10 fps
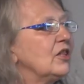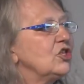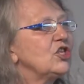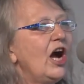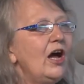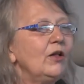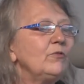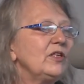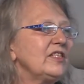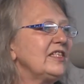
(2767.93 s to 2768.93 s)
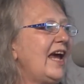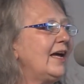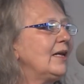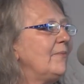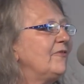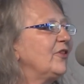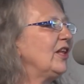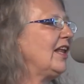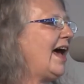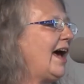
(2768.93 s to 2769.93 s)
the child will stand up for
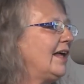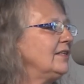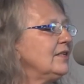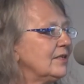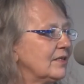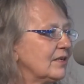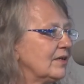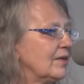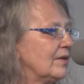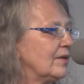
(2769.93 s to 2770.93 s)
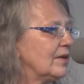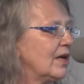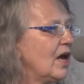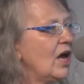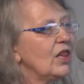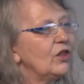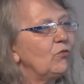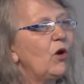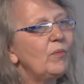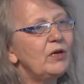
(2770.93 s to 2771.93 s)
the land,
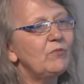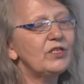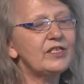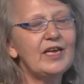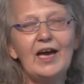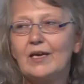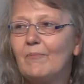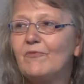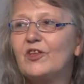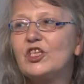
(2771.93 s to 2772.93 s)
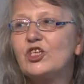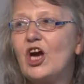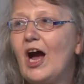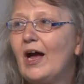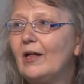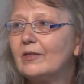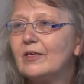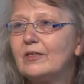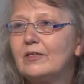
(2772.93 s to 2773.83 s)
the woman will stand up for the child,